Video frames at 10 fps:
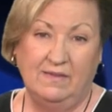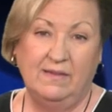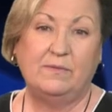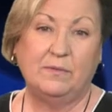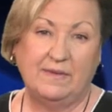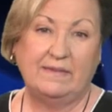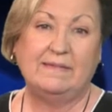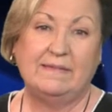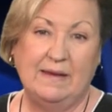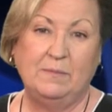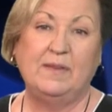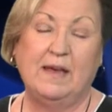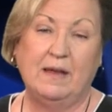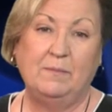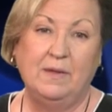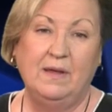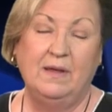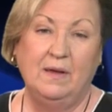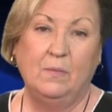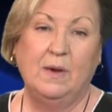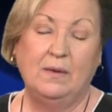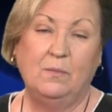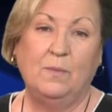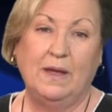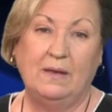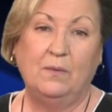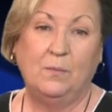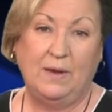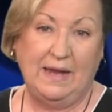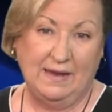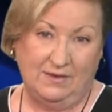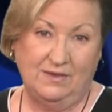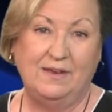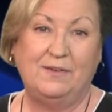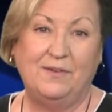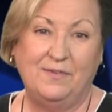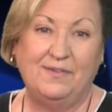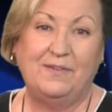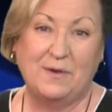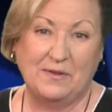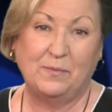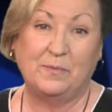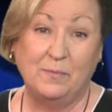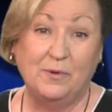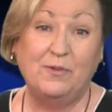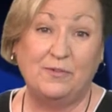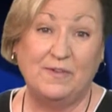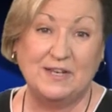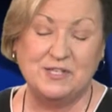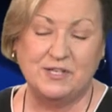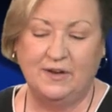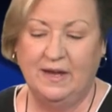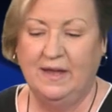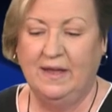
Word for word: This was at the same time when, when we entered into this Erasmus Mundus venture.